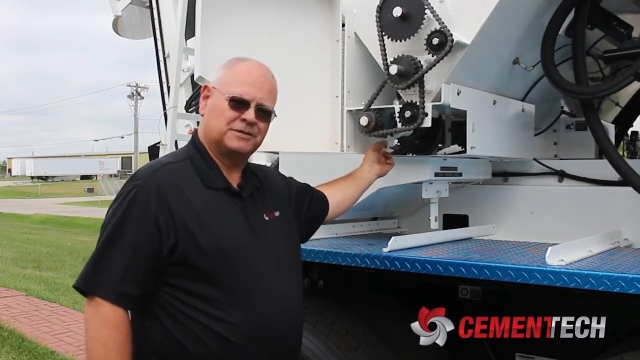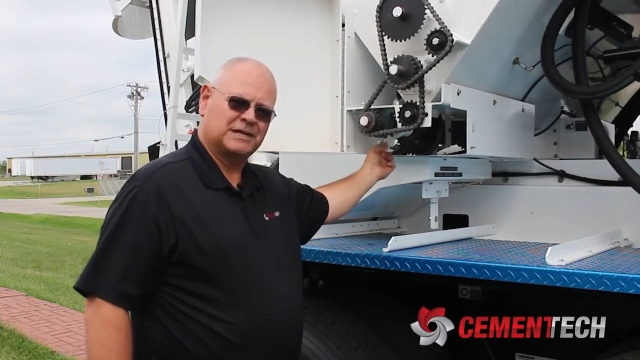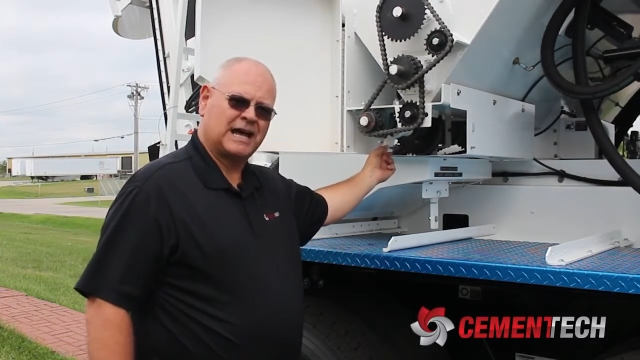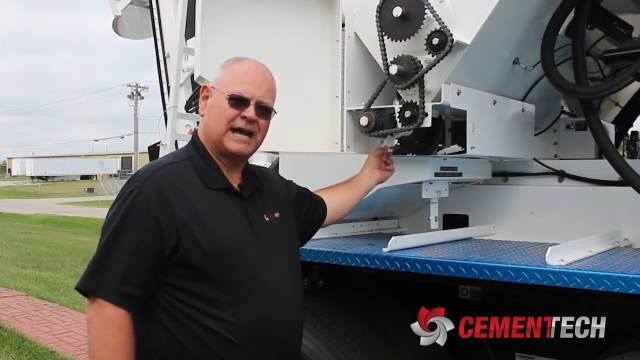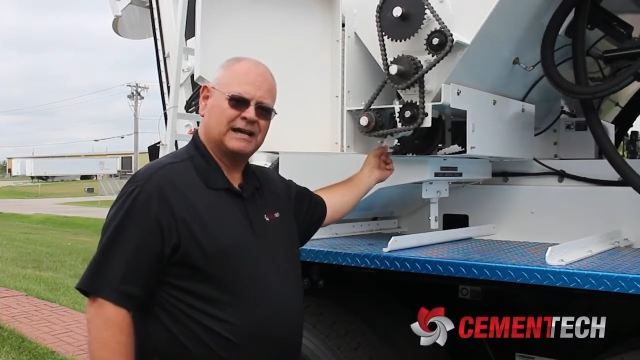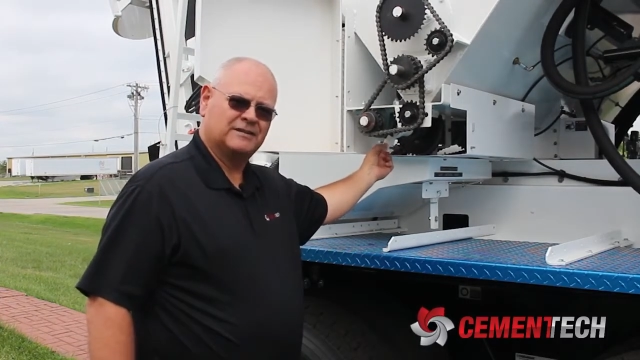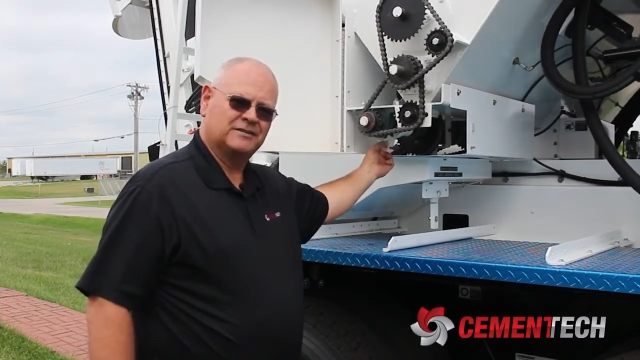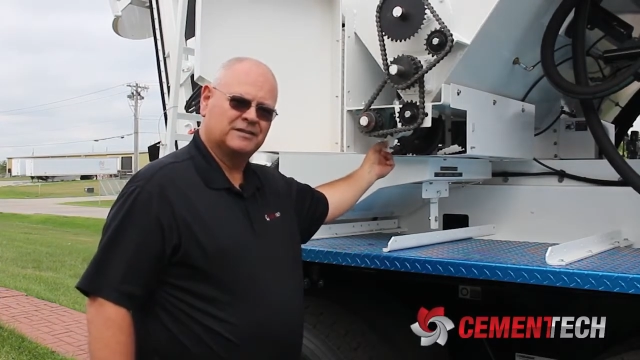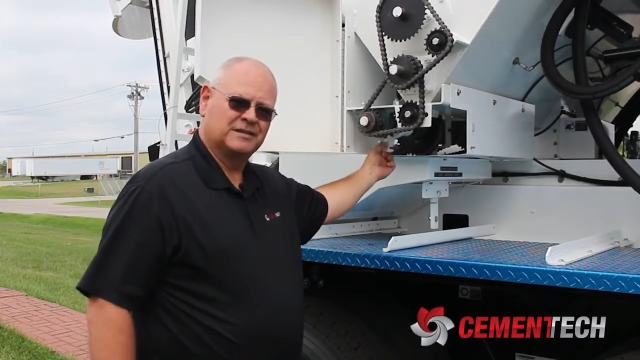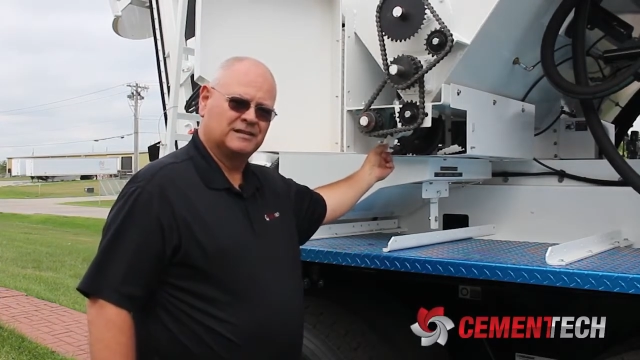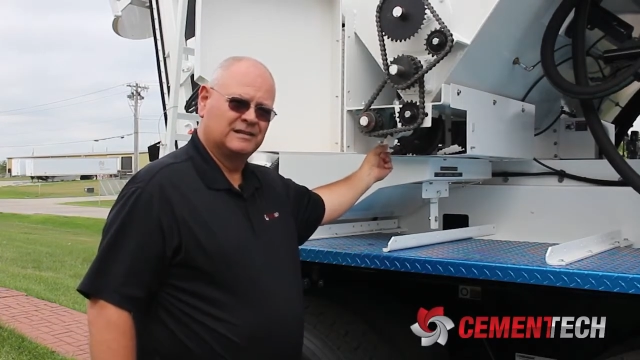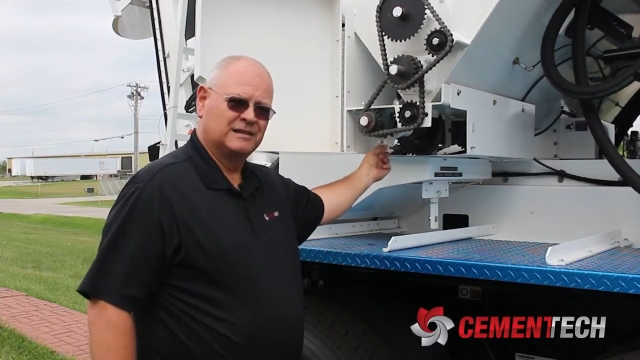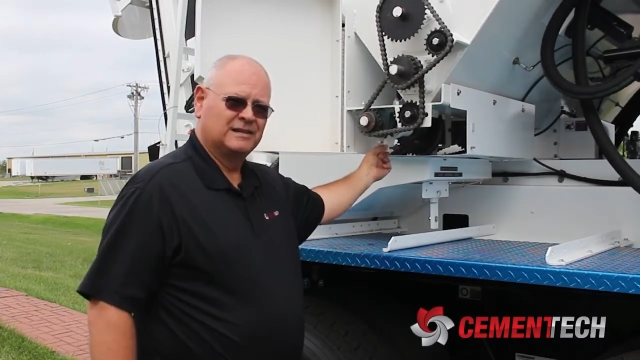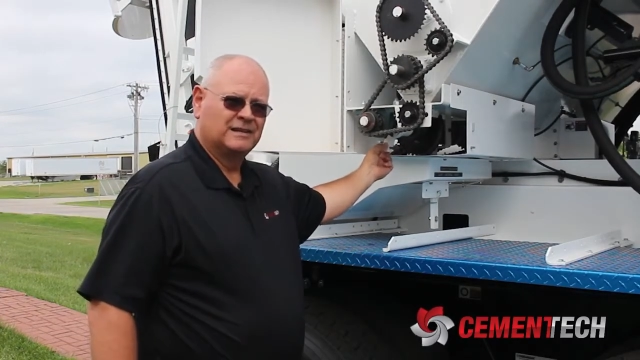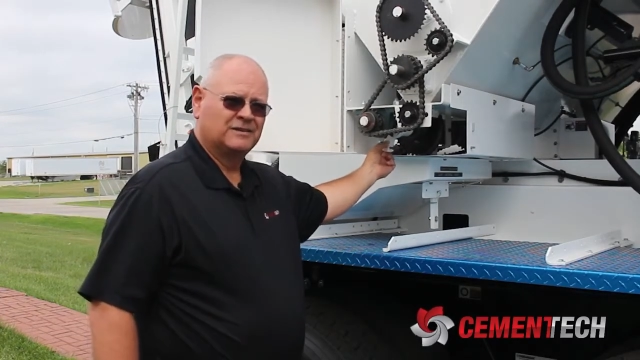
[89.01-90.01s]
sides
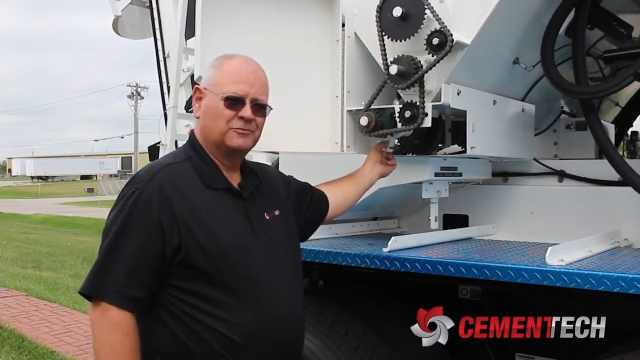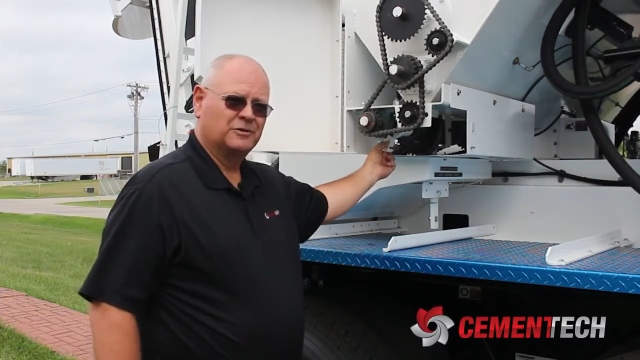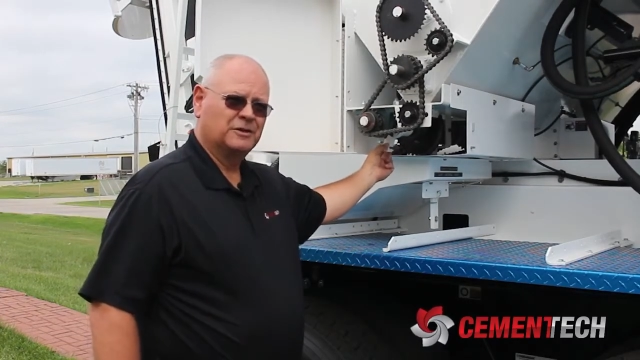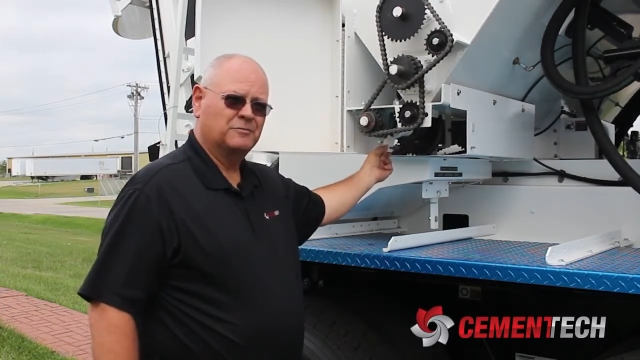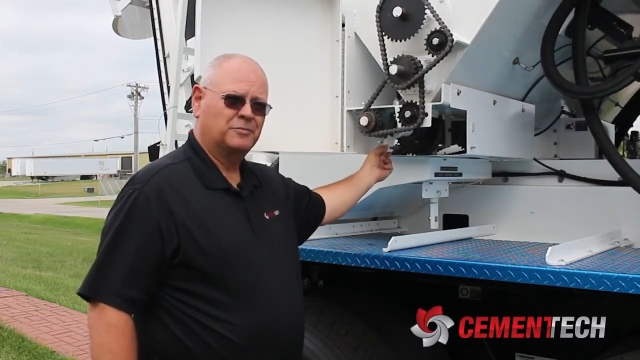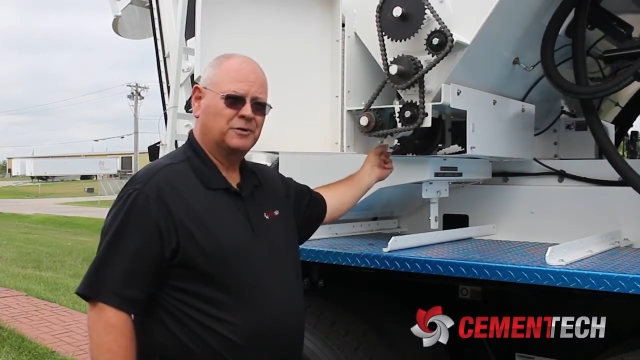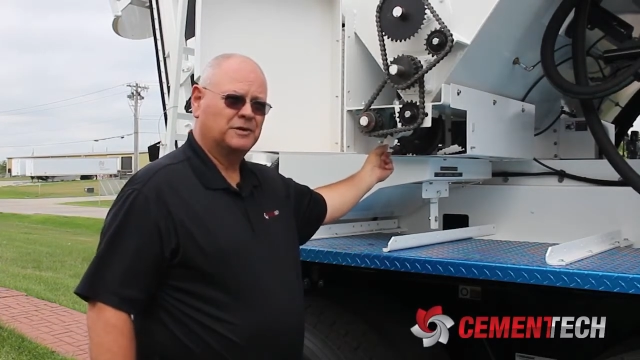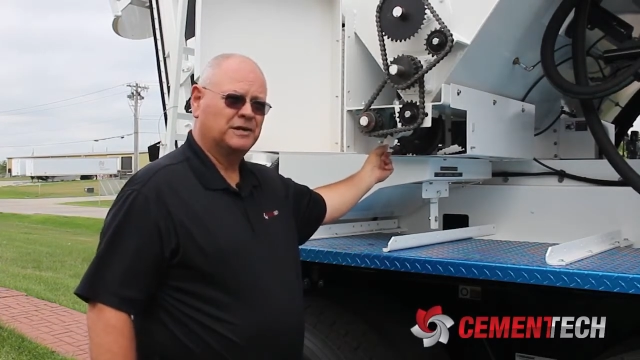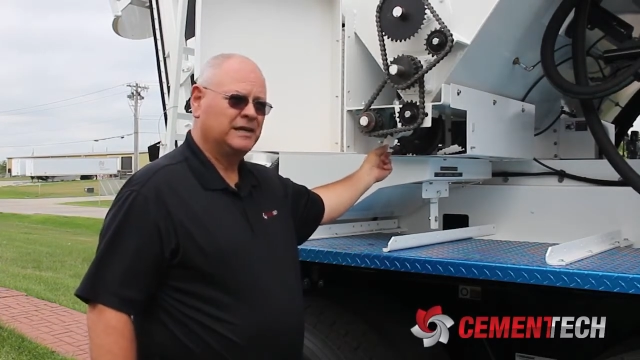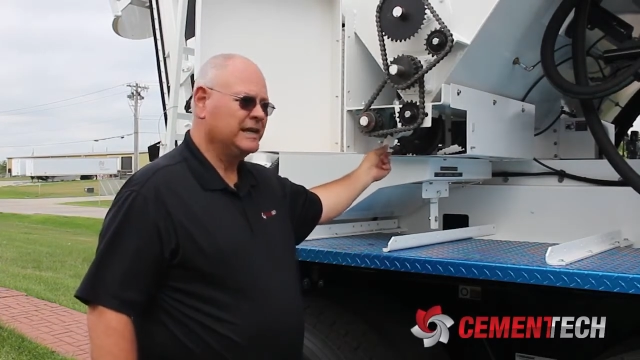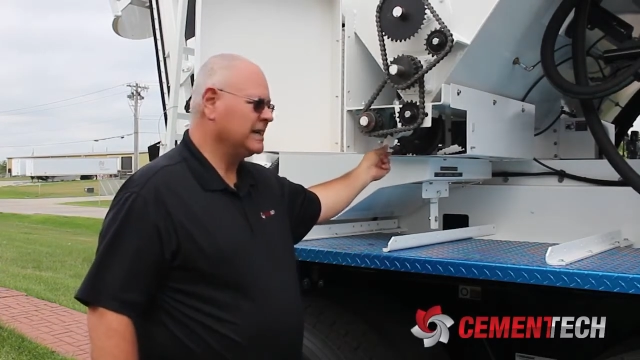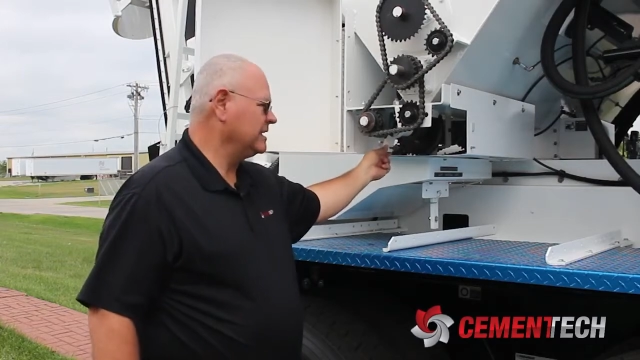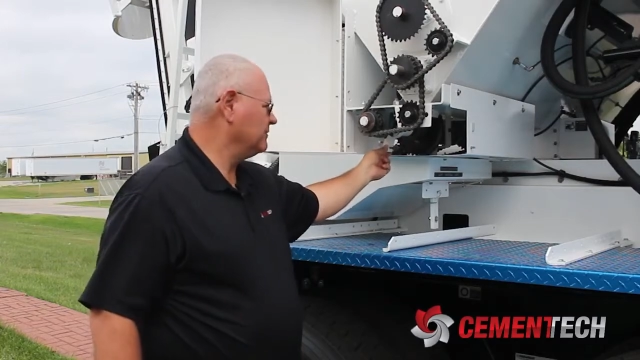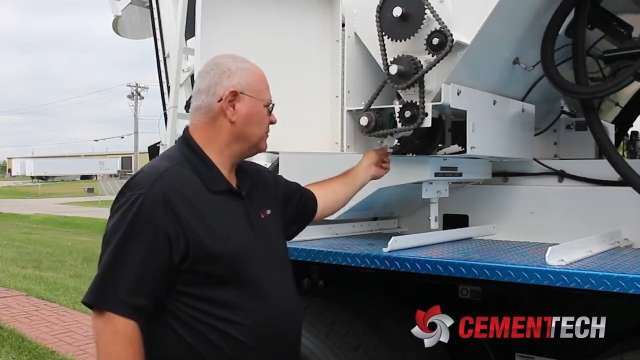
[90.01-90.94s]
when you put it in.